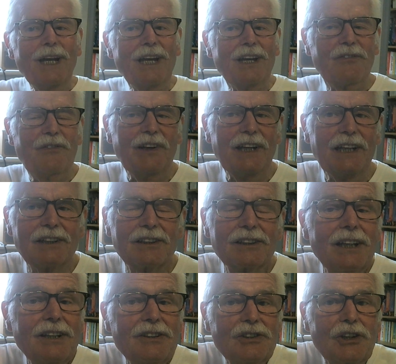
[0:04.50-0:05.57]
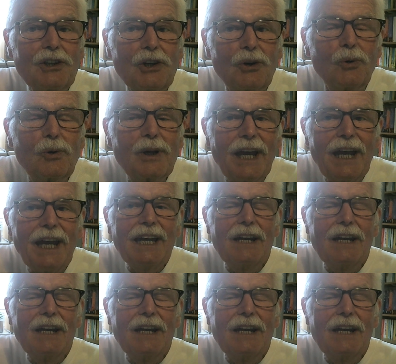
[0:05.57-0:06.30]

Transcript: Wakefield in the UK,